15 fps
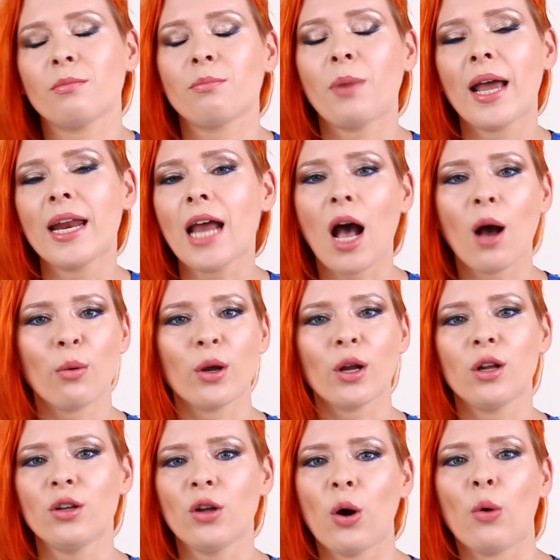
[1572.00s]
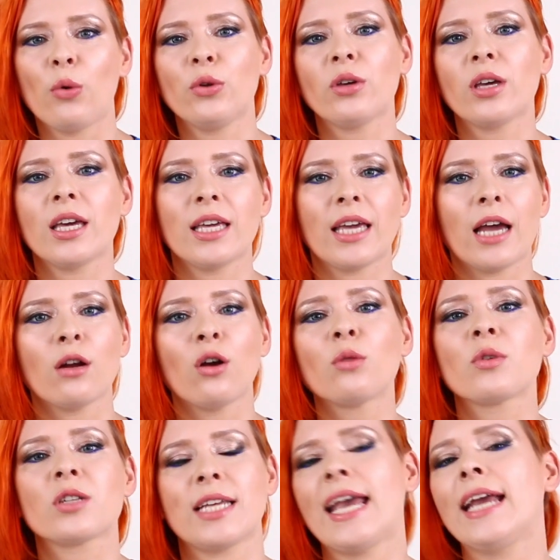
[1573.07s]
by now we all know you can get
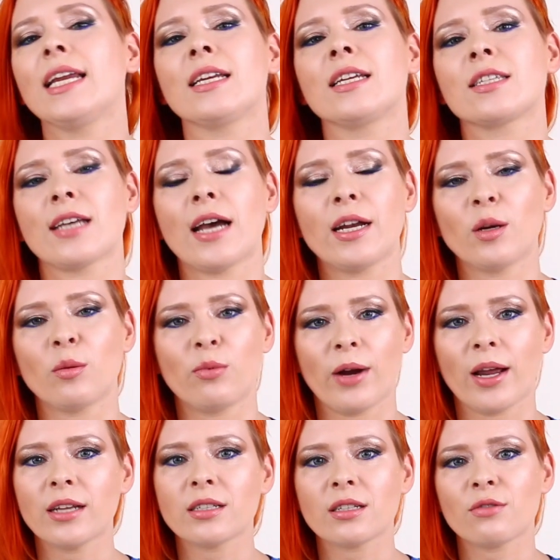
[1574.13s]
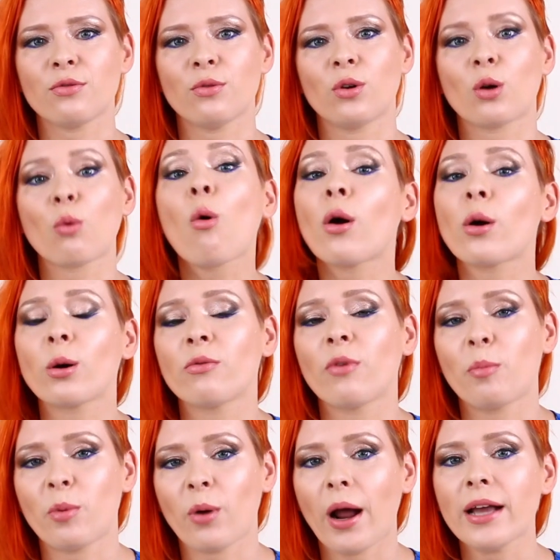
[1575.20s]
almost any designer brand for a quarter of a
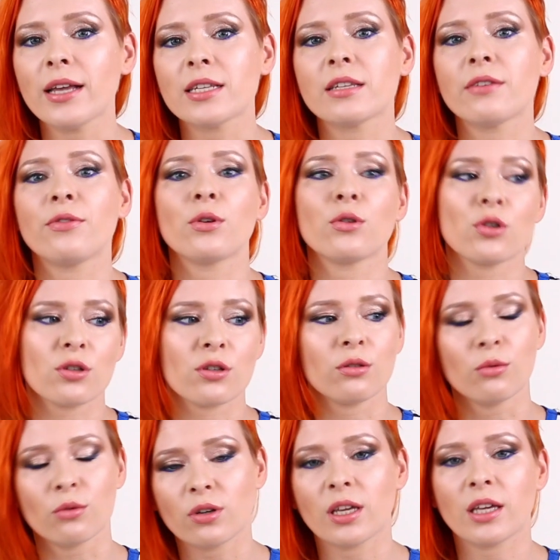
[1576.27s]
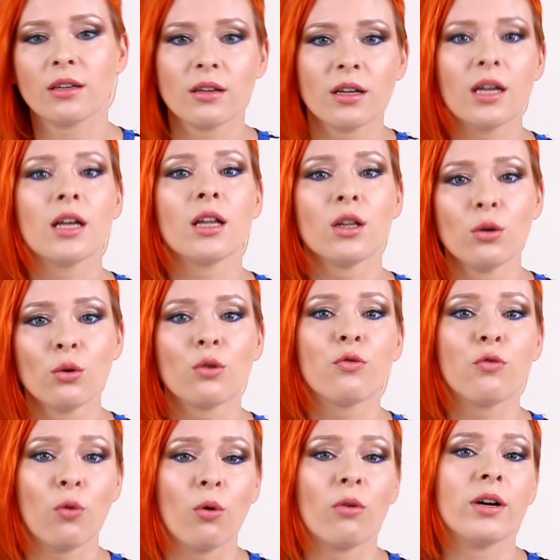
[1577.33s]
price if you just look
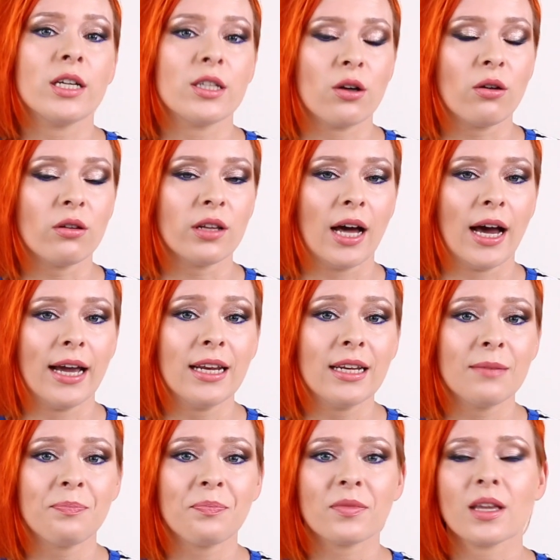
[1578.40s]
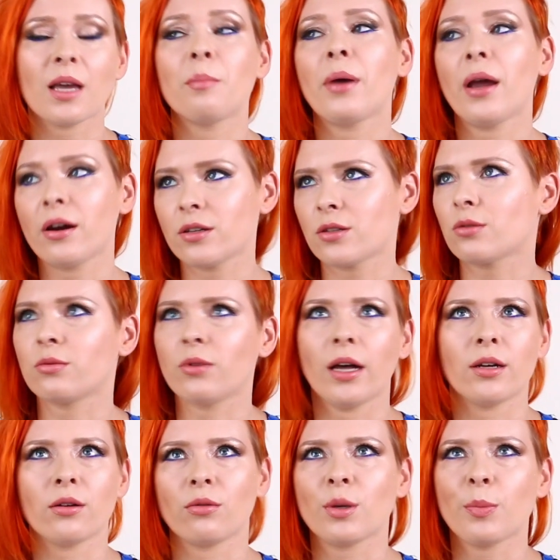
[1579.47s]
for it online, compared to, I
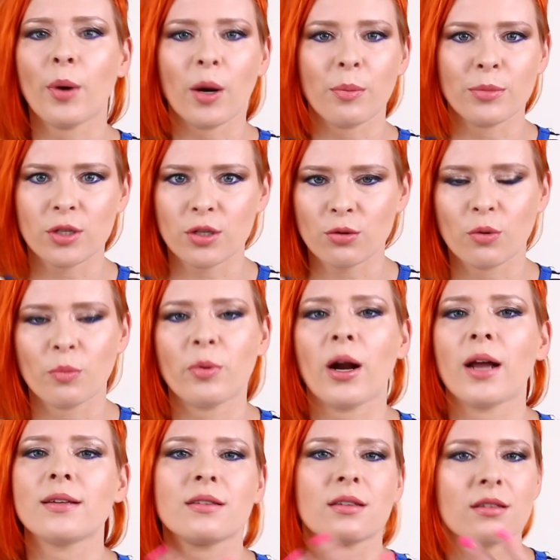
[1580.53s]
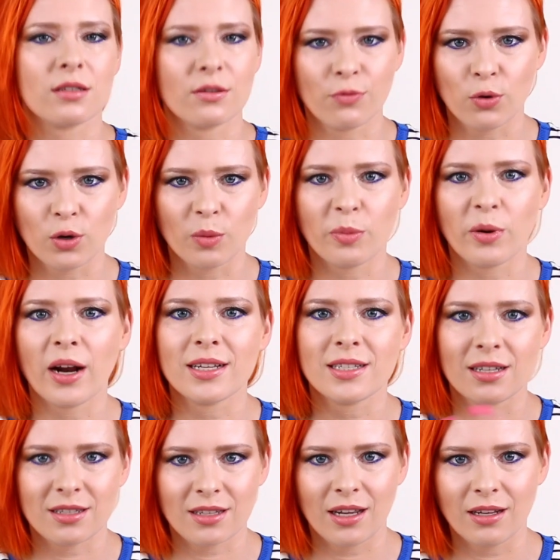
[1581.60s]
don't know, department store prices, Sephora
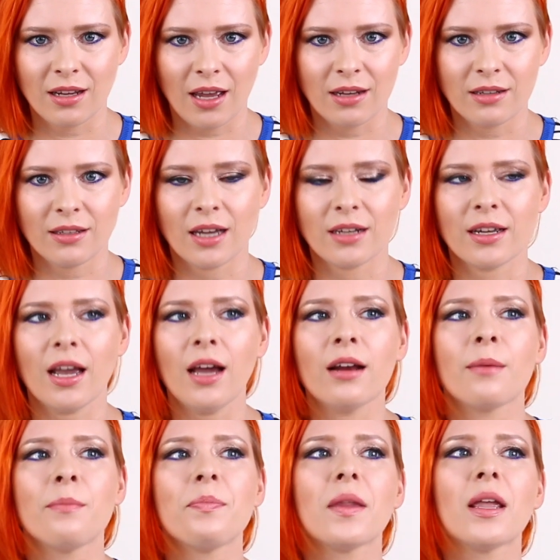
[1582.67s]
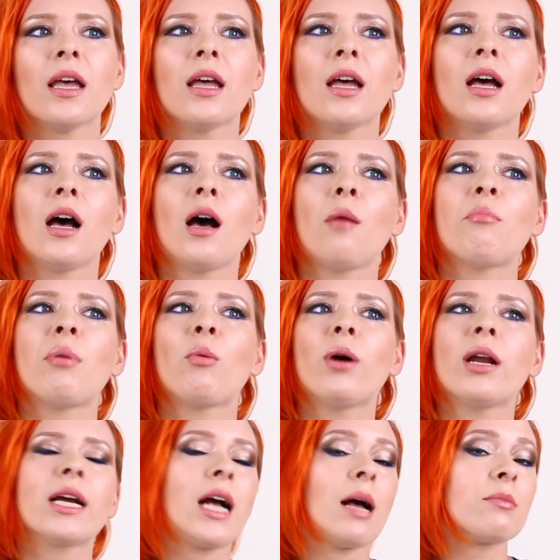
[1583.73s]
prices, and yada yada. But
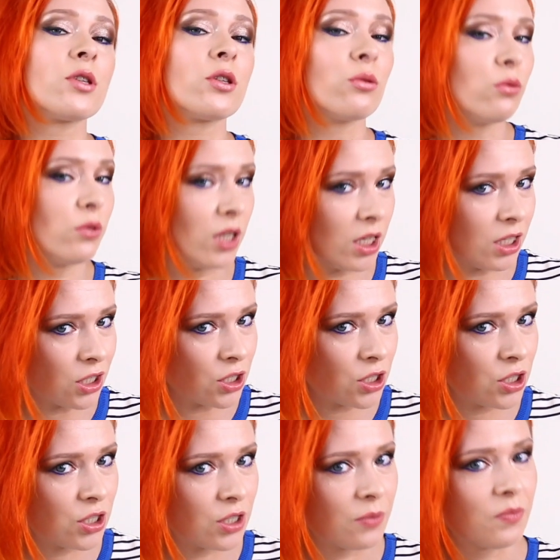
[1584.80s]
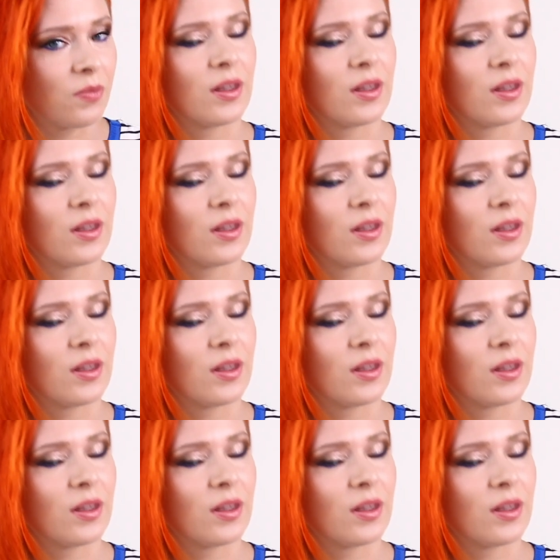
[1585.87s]
when it comes to niche,